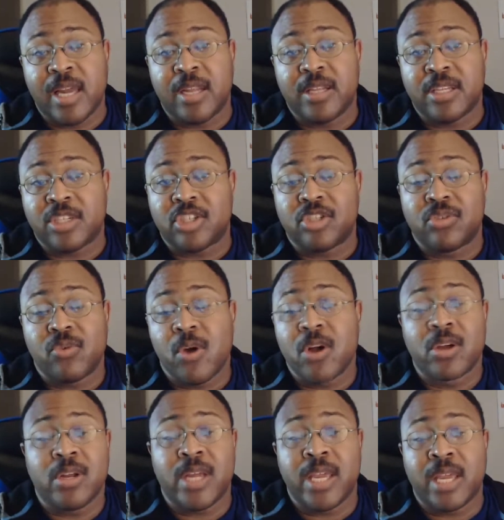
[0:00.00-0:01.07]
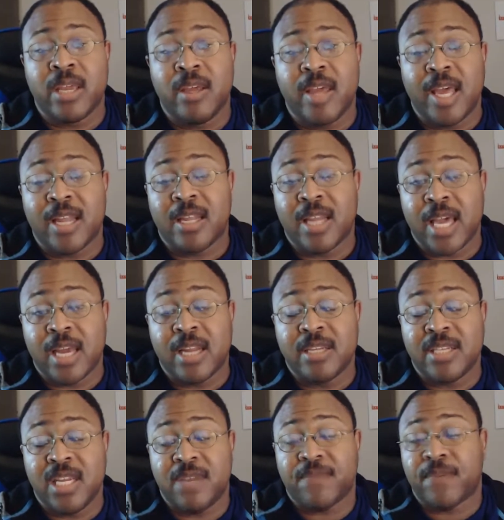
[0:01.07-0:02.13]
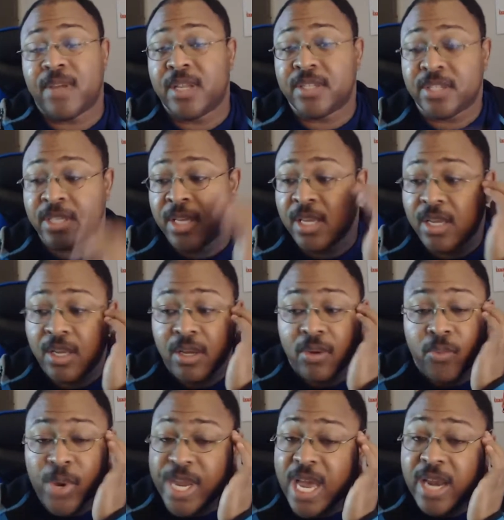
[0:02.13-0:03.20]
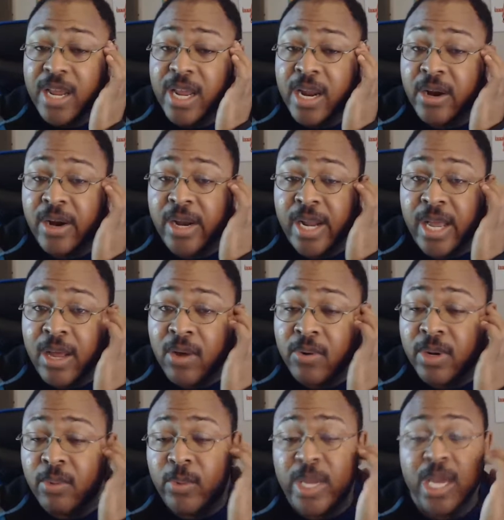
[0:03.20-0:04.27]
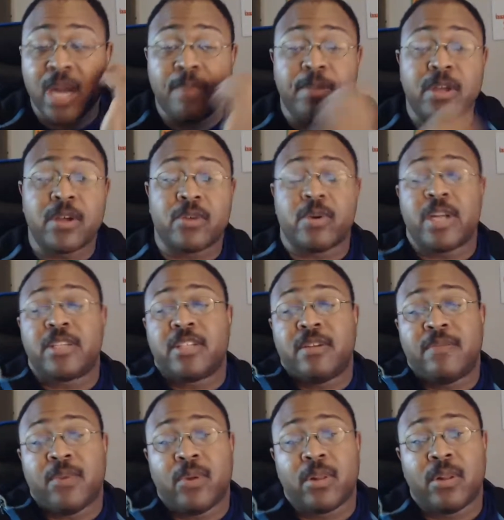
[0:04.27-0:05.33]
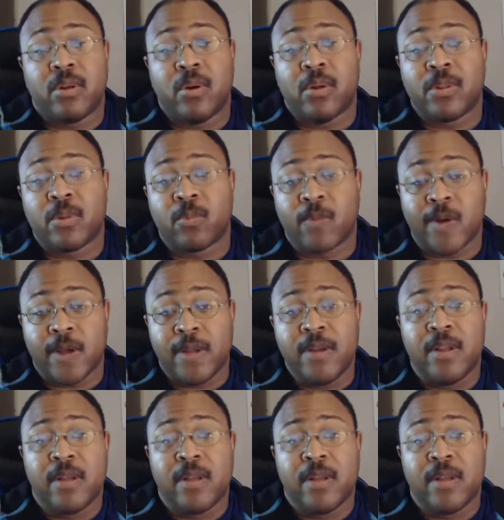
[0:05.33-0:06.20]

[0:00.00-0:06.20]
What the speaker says: struggling Atlanta defense. We got to air it out, and we got to be aggressive on the run.